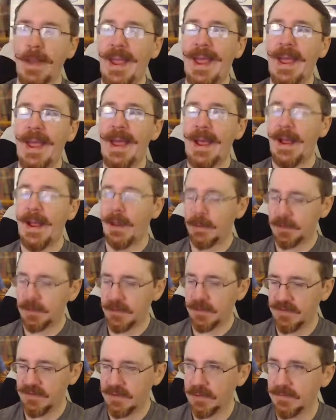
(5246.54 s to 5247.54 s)
Ha!
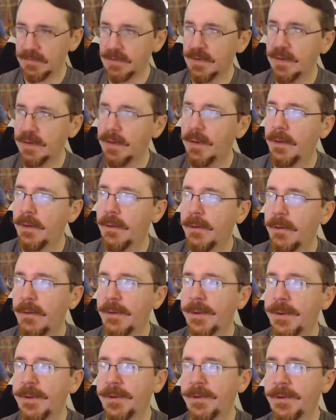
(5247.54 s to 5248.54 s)
Good stuff.
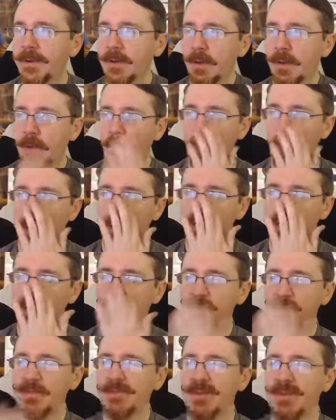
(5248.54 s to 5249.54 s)
Water
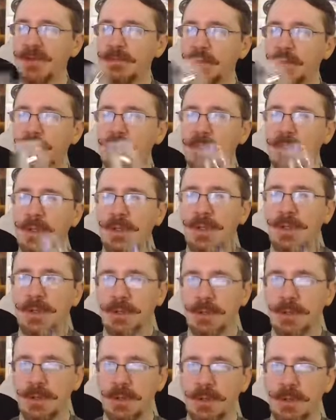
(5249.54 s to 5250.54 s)
is my favorite.
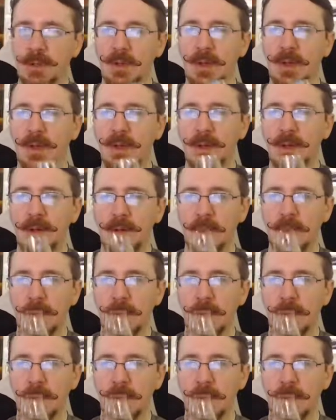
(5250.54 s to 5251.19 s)
I won't lie.